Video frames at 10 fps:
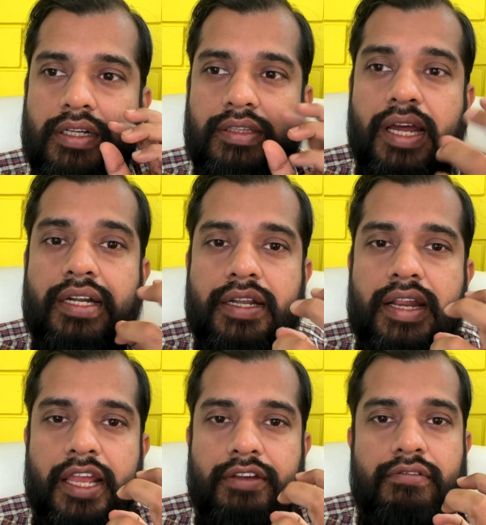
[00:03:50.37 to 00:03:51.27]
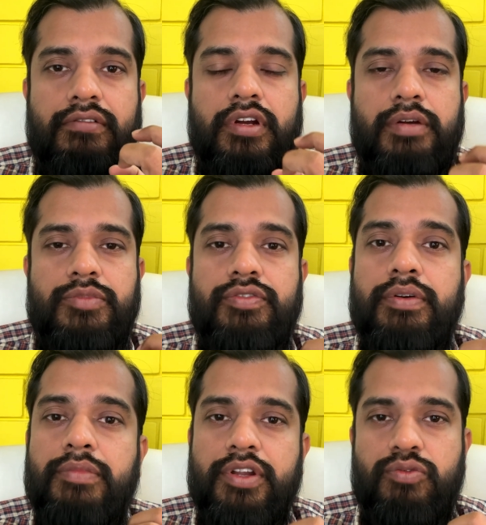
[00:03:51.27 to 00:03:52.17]
That drive comes
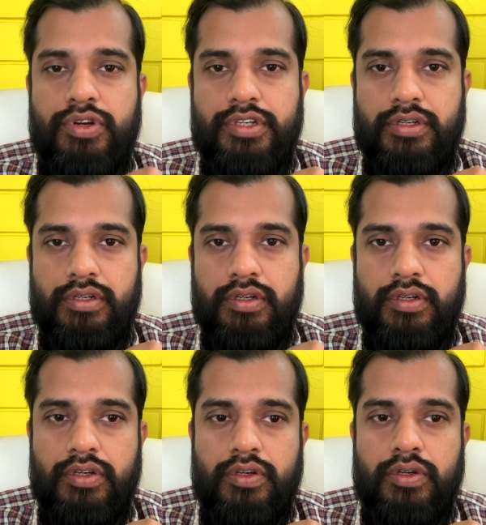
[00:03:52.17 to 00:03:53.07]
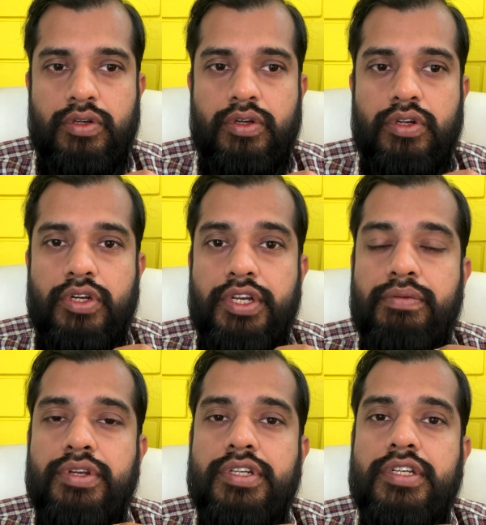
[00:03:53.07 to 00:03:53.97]
from devotion.
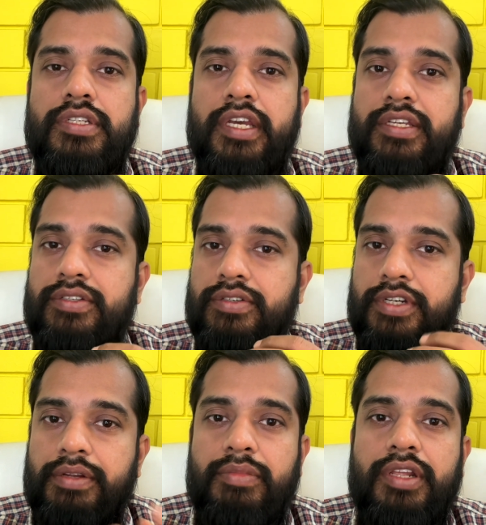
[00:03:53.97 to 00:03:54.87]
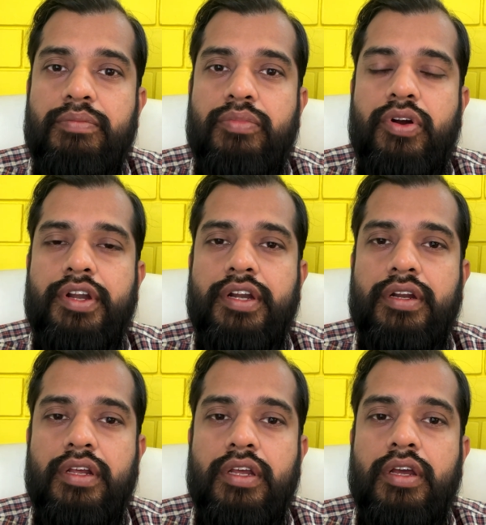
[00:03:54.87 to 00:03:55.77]
Devotion is extremely important,
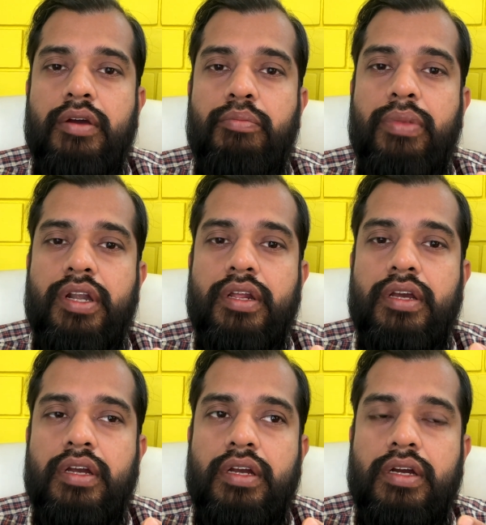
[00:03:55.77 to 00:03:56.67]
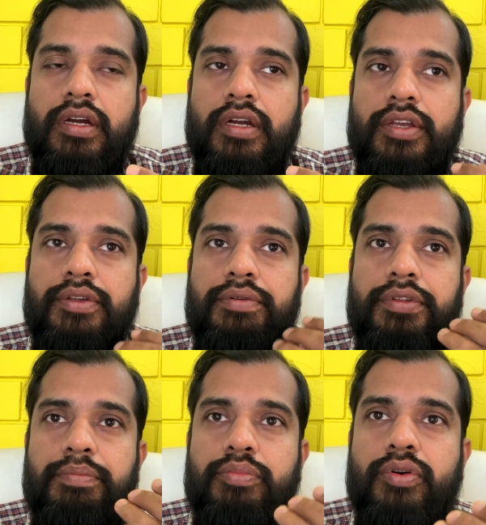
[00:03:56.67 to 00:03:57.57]
but
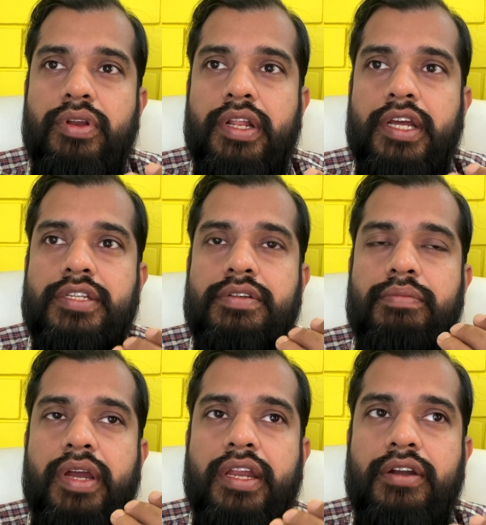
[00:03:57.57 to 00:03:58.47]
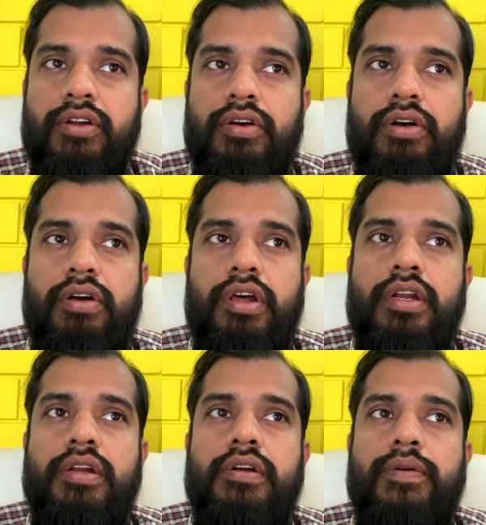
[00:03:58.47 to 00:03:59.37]
the polarized mind or